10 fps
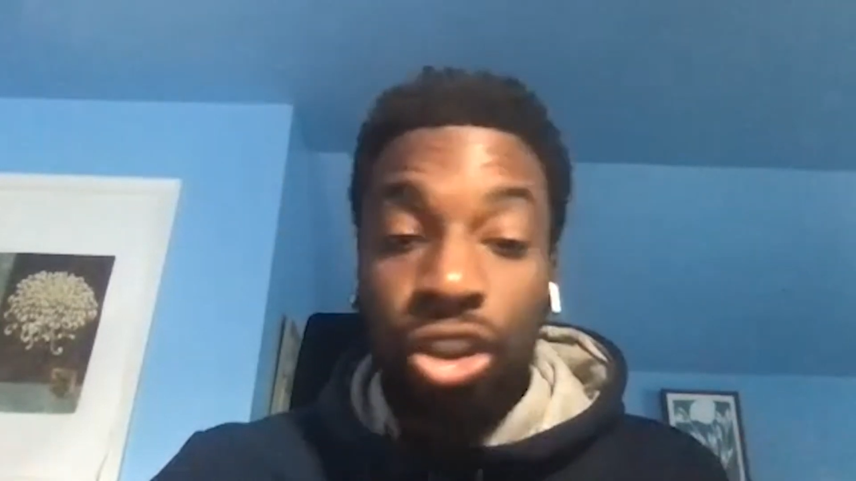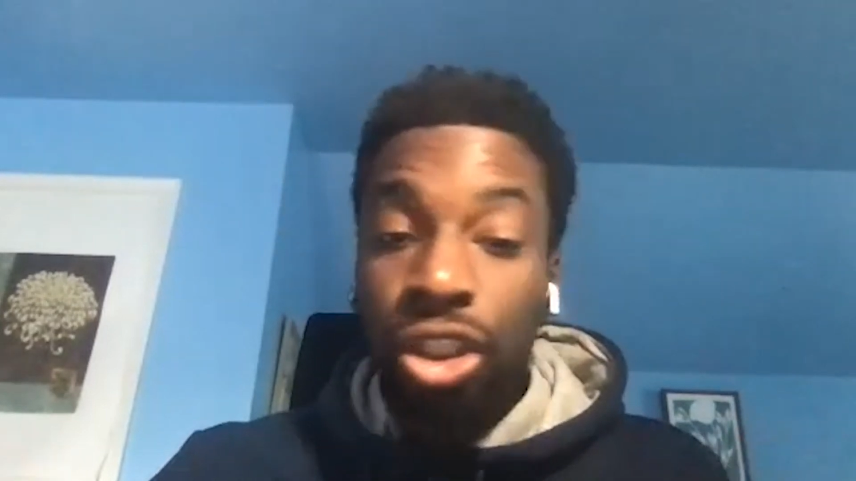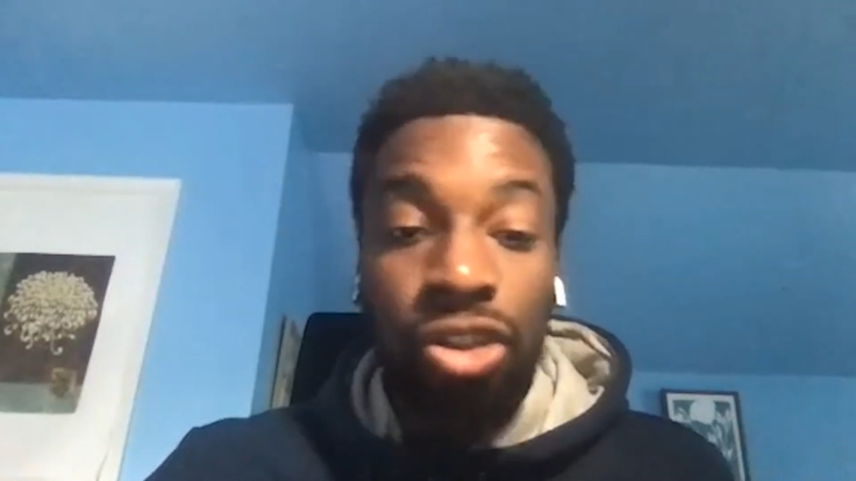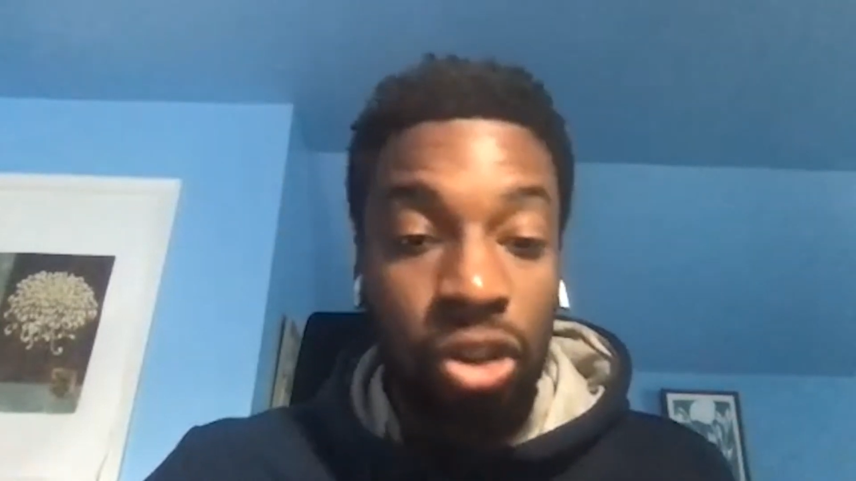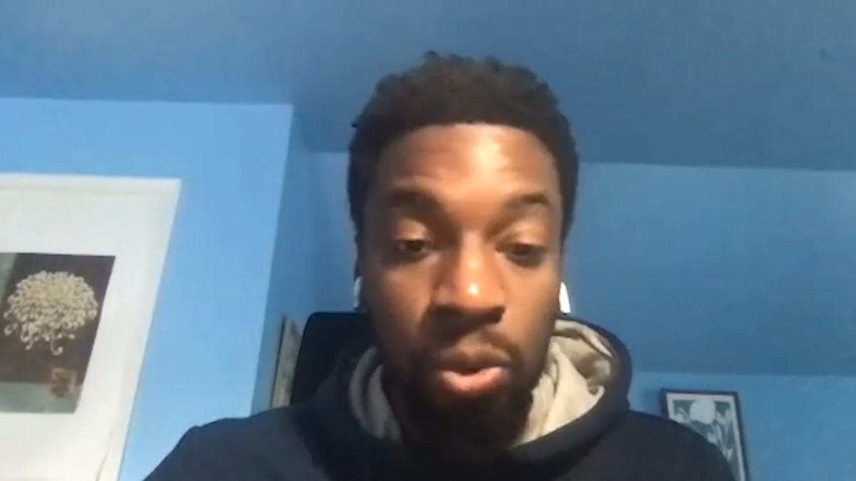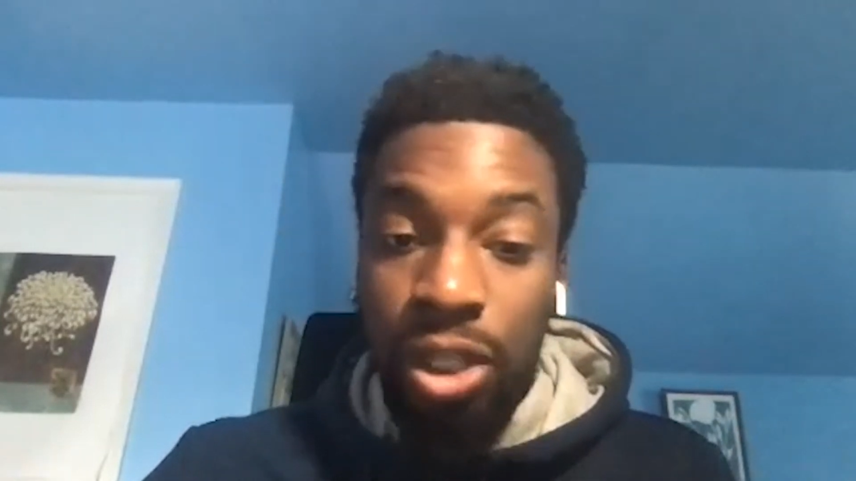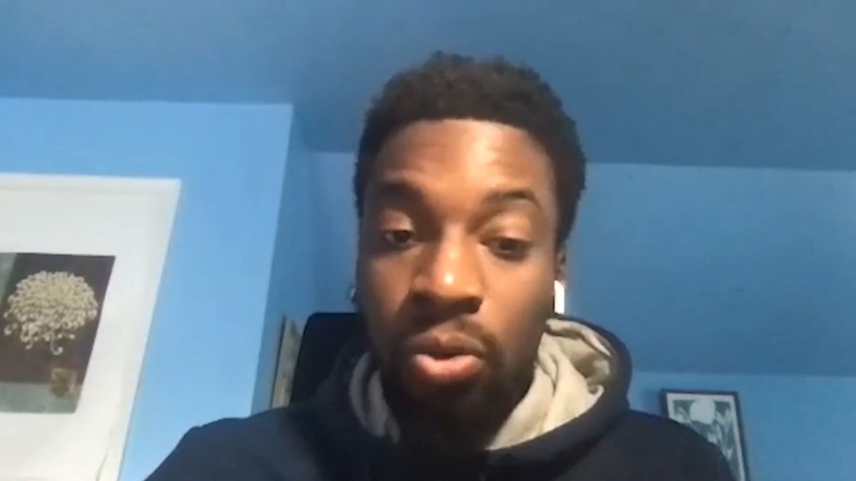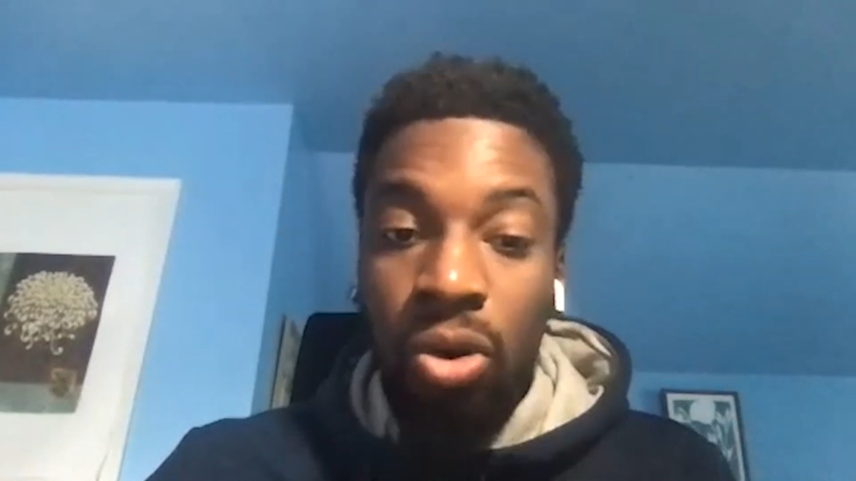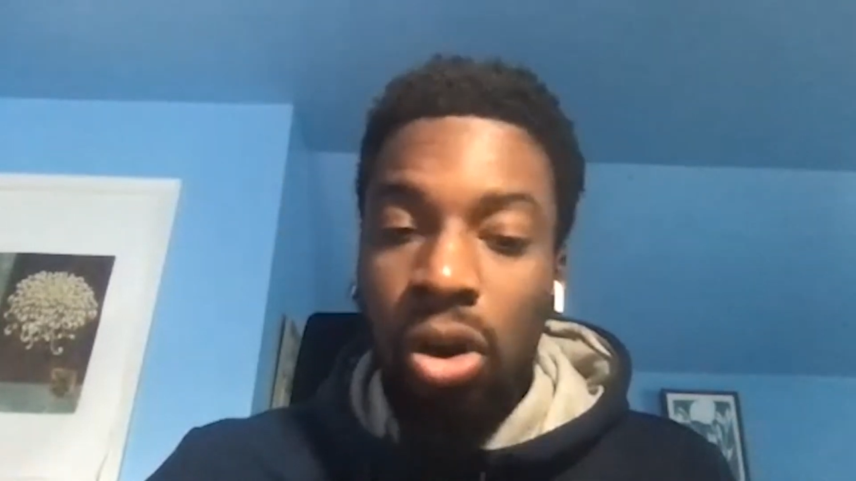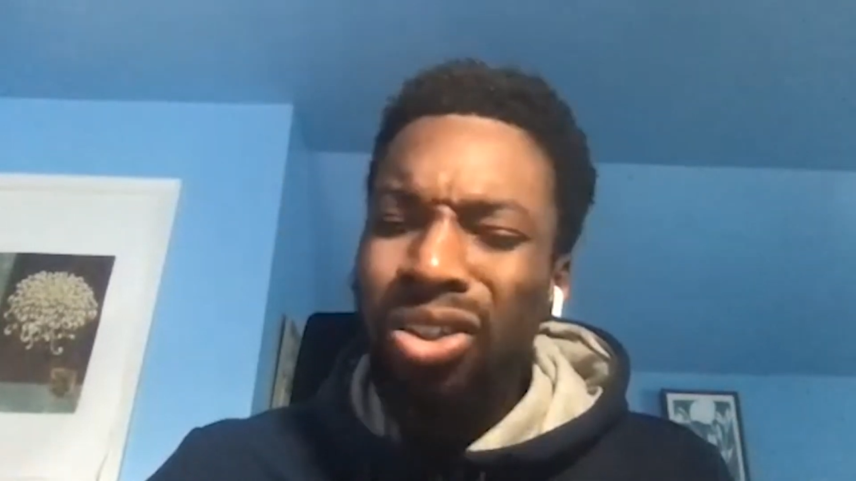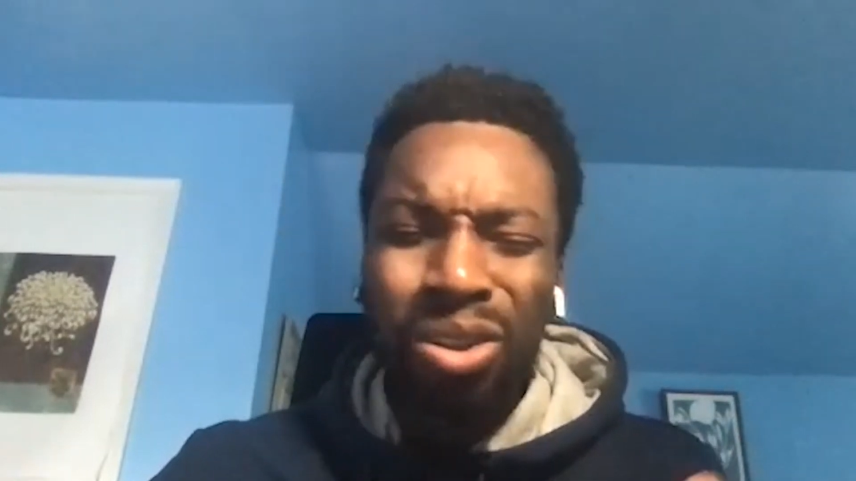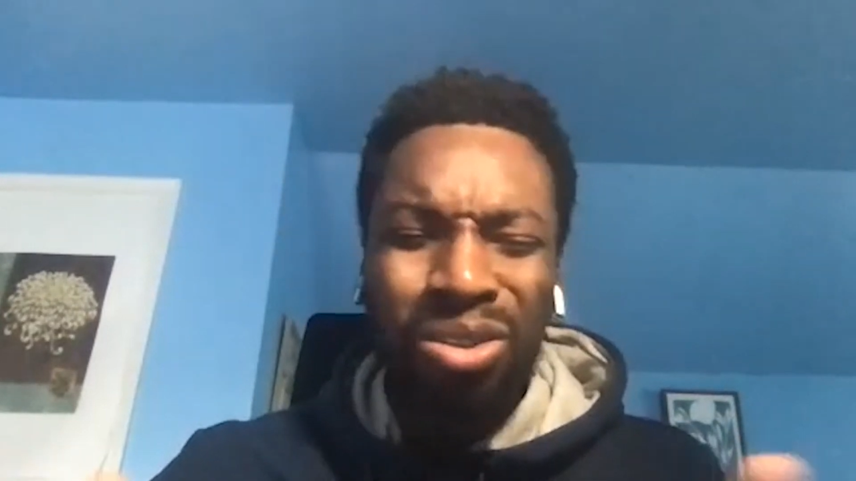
just the way you are.